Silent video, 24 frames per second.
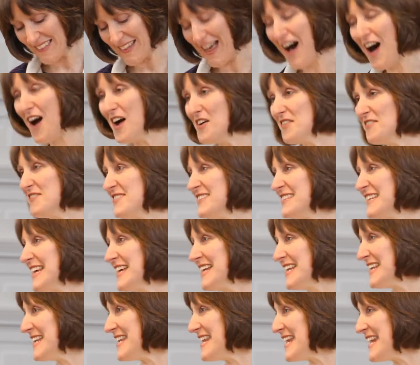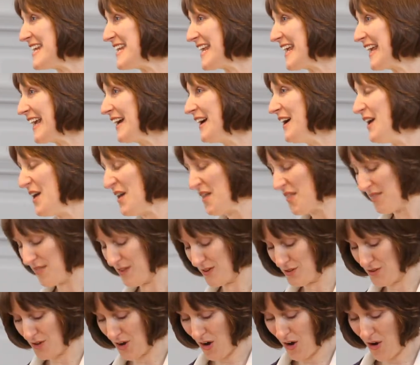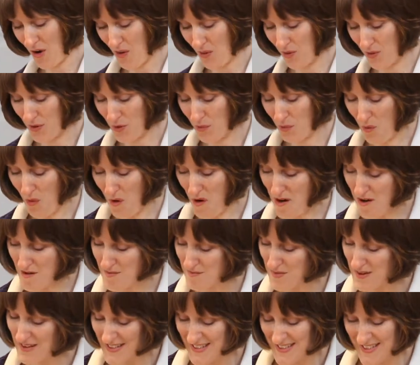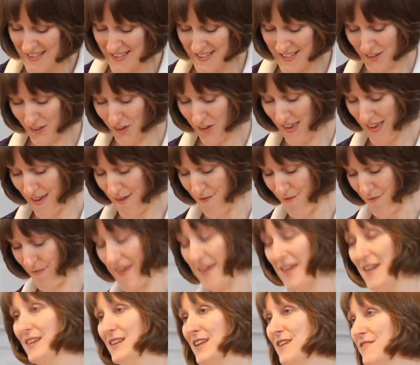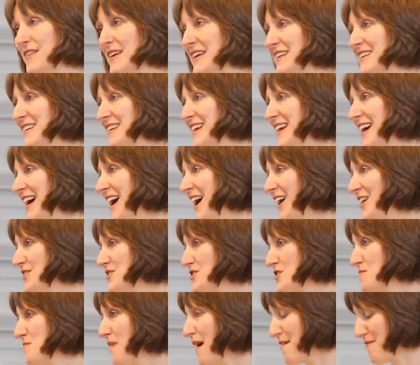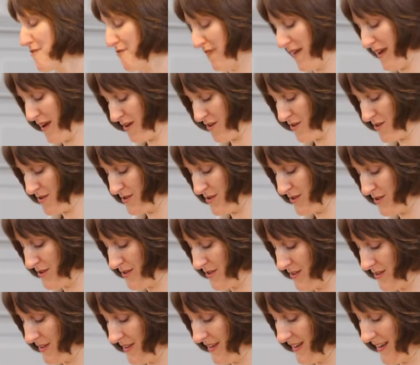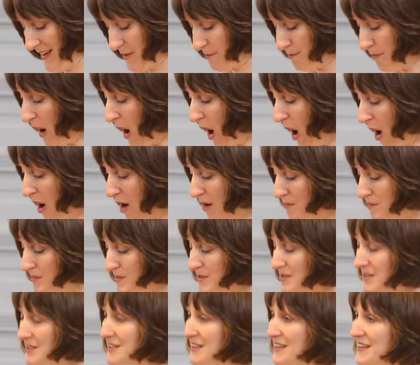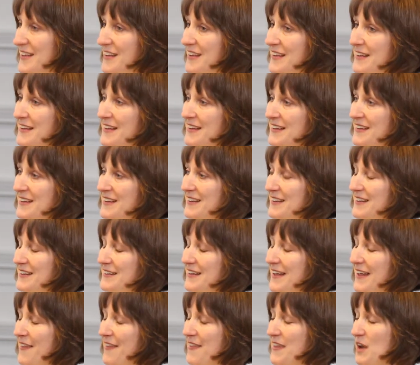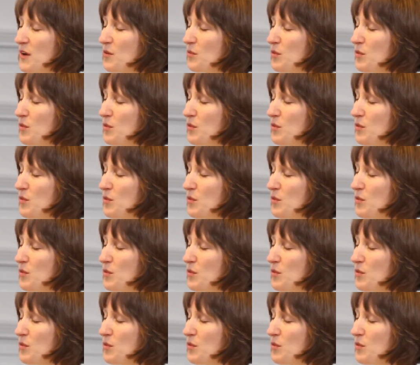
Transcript: loved kneading the dough, the warm, silky feel of it under my fingers and palms, and the